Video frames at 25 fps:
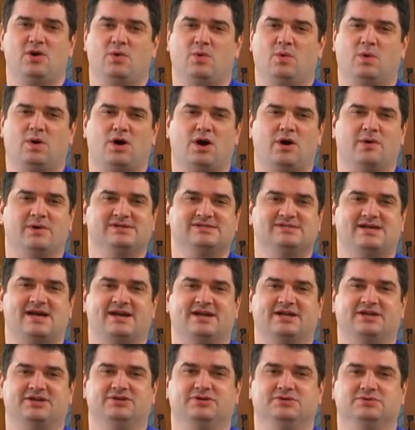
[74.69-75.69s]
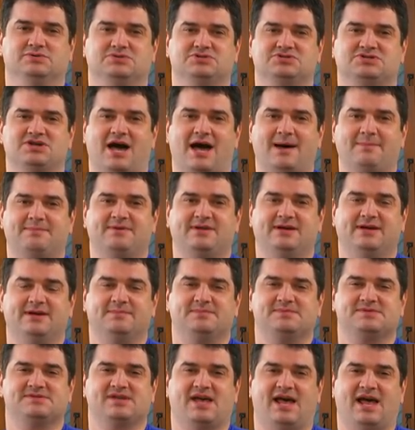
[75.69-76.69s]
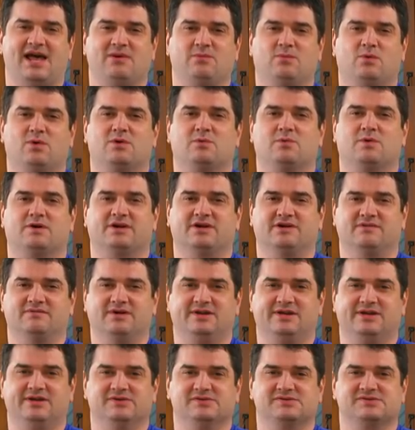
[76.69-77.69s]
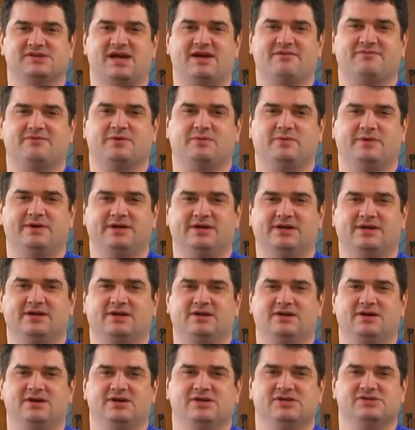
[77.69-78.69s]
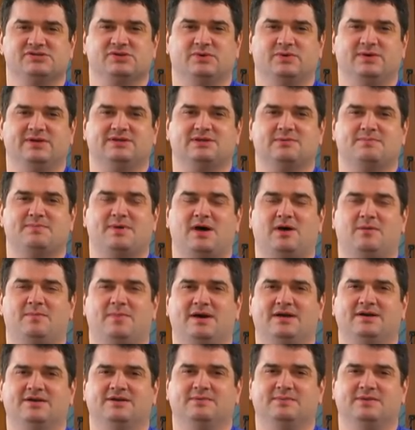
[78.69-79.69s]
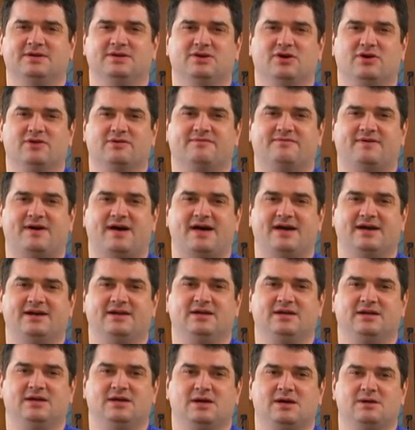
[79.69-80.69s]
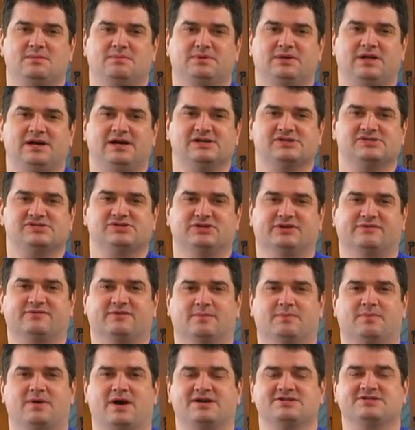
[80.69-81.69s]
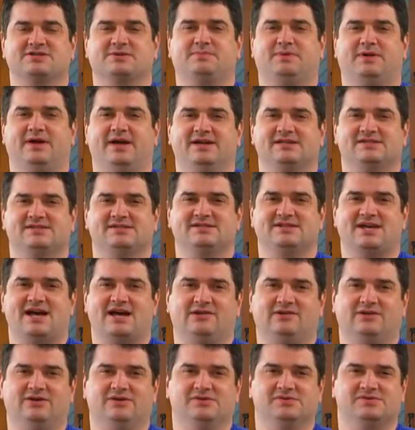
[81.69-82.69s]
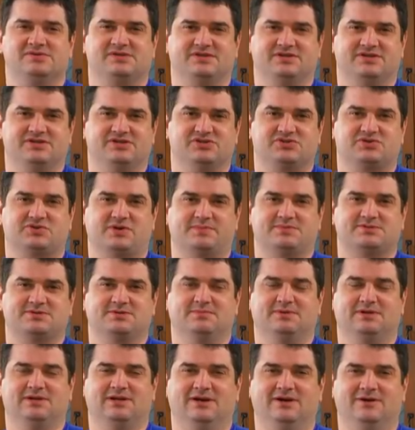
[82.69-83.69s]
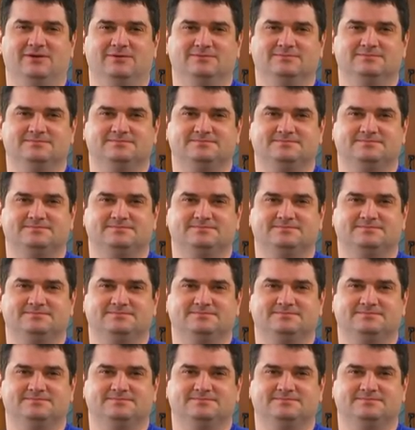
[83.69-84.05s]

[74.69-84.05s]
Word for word: We're always adding new shop tips and woodworking videos every week, so hit the bell button to be notified. Plus, look for project plans and downloads in the description below.